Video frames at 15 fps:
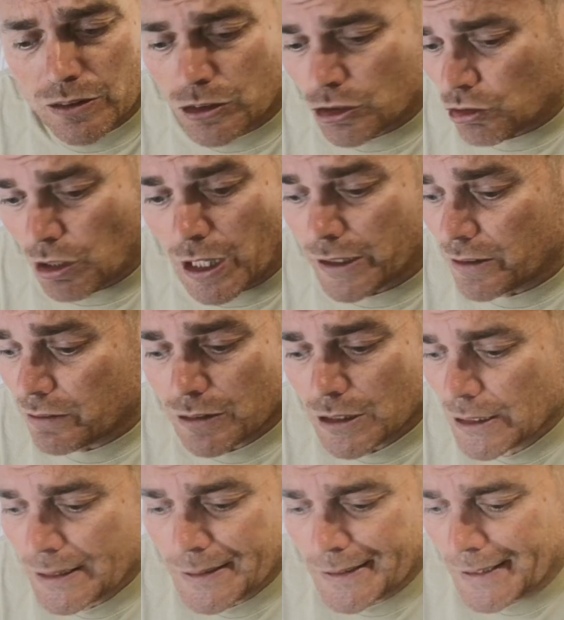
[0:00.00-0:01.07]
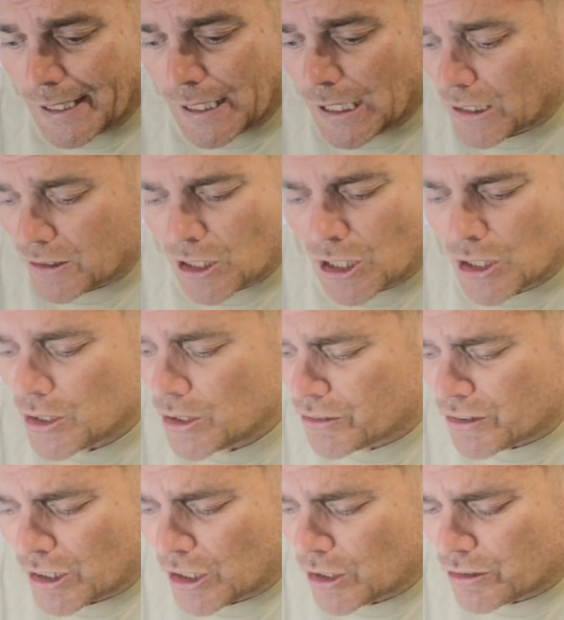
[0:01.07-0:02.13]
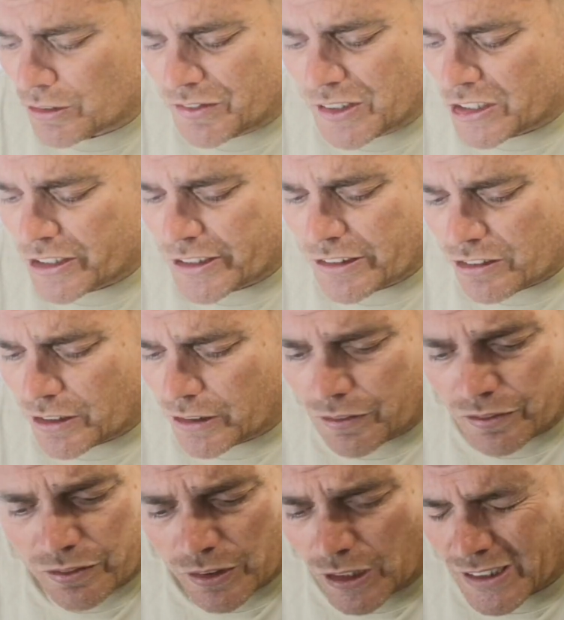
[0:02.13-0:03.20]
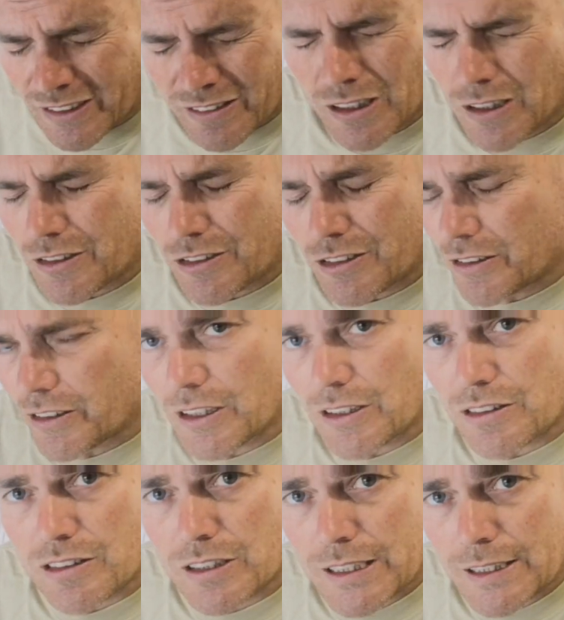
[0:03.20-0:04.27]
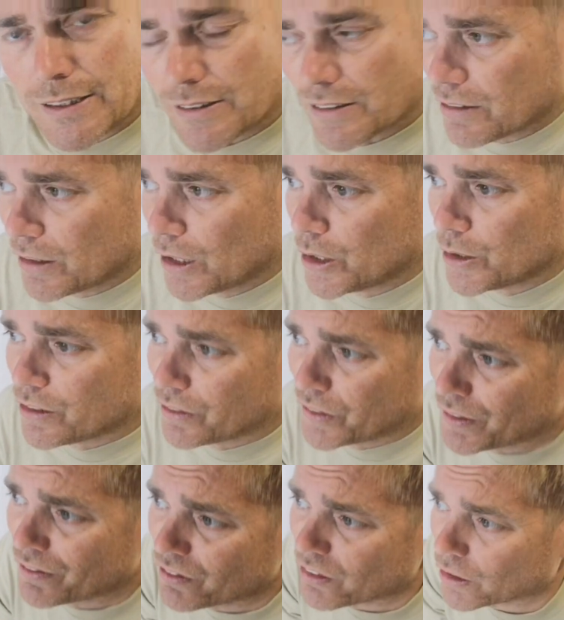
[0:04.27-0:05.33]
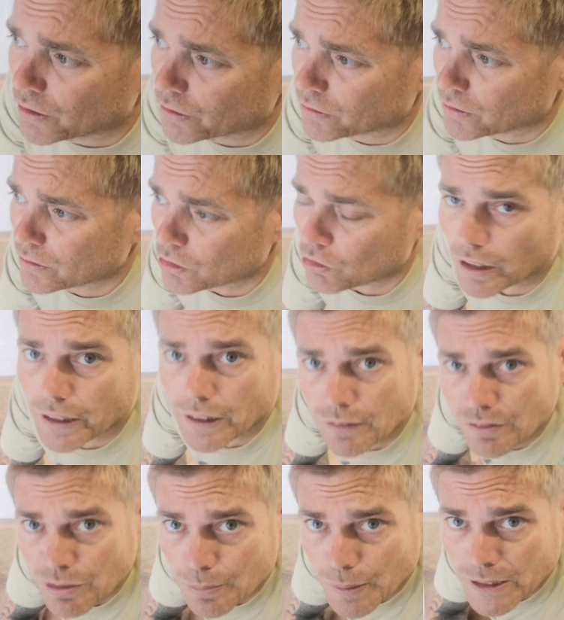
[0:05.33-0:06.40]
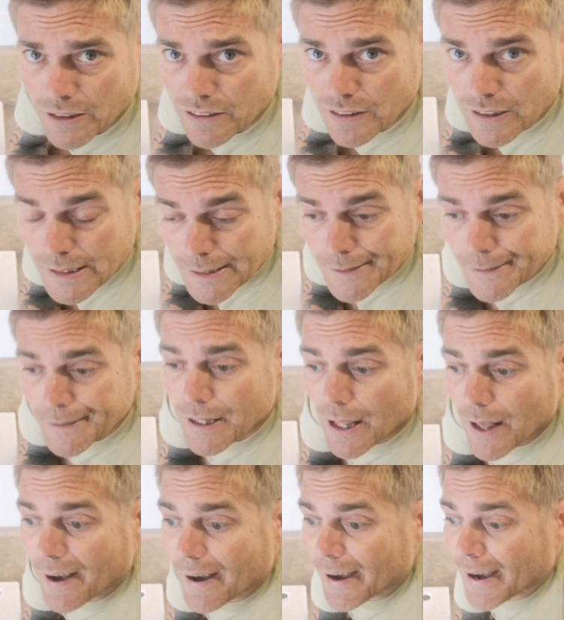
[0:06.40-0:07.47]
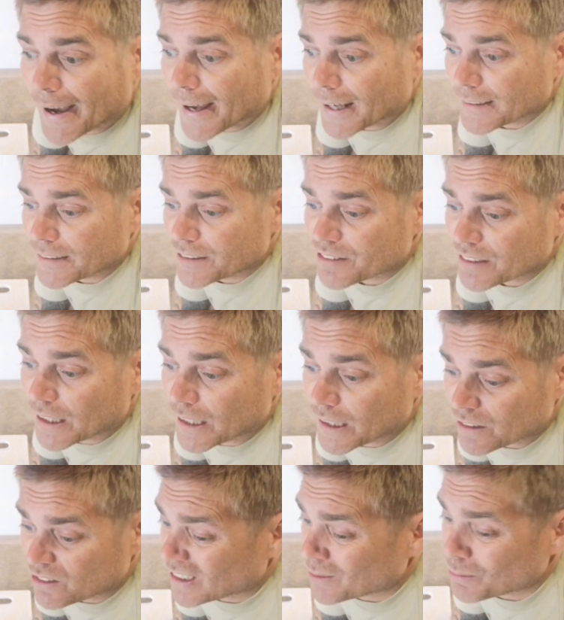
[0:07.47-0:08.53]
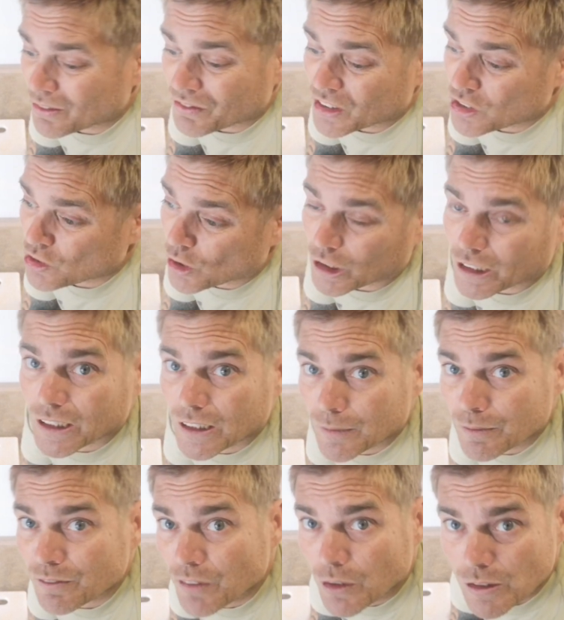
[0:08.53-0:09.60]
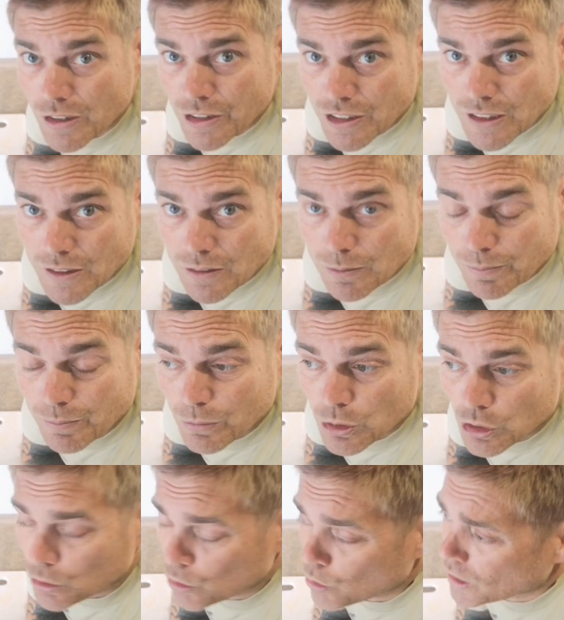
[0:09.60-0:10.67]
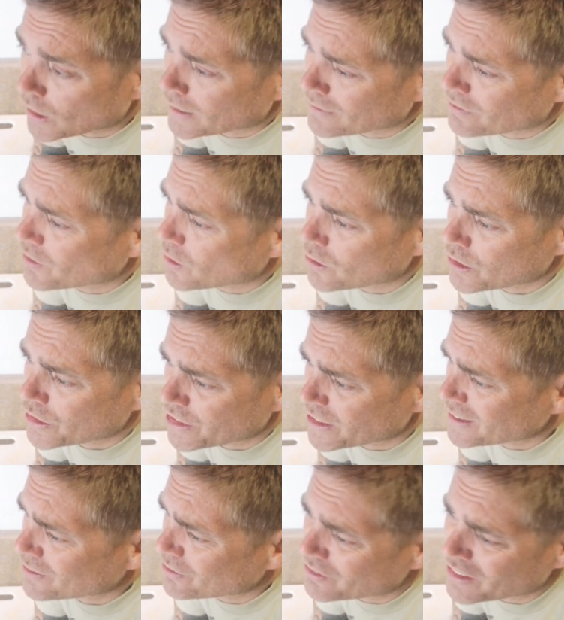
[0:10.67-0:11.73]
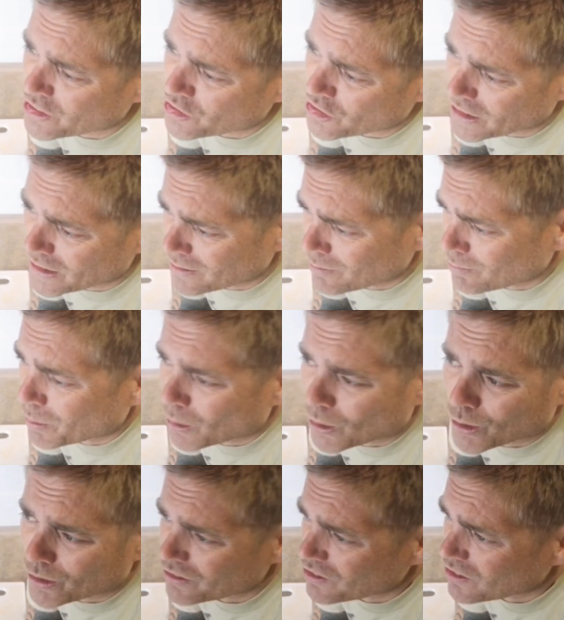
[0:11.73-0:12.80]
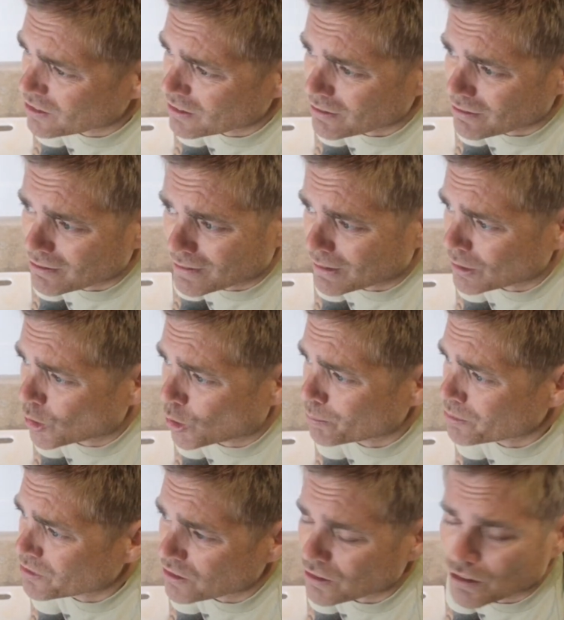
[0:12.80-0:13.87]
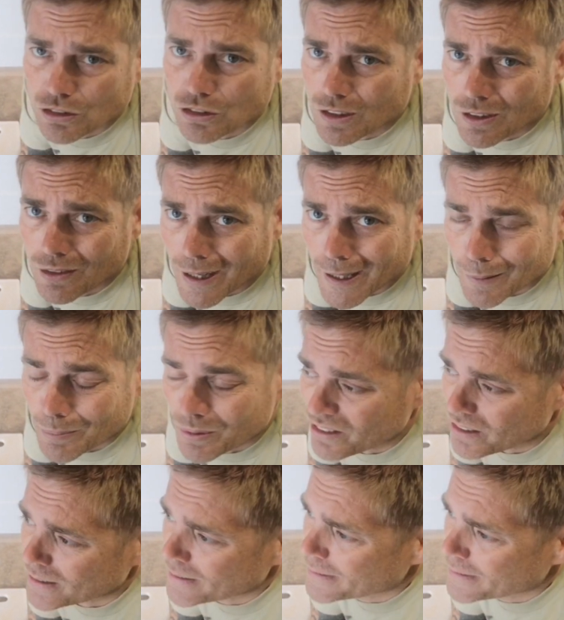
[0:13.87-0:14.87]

great. Loads and loads of fishing stuff, like tons and tons and tons. Loads of info, great information. And same with fish locker, foraging, shoreline foraging, fishing, pots, lobsters, crabs,